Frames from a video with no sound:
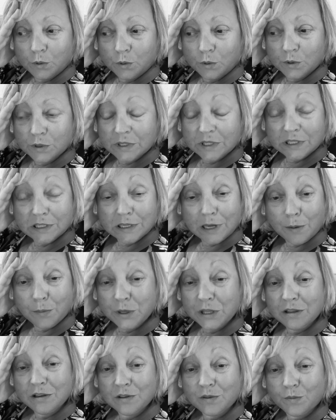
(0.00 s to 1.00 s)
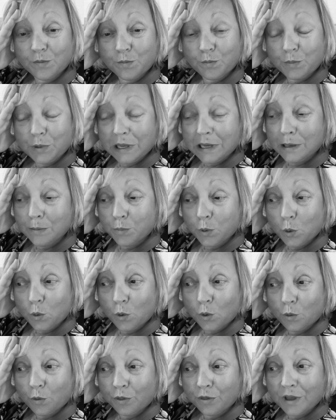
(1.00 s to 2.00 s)
some of the
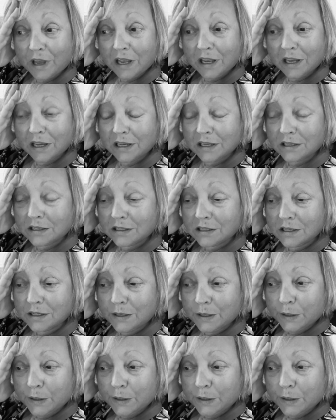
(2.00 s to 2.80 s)
people that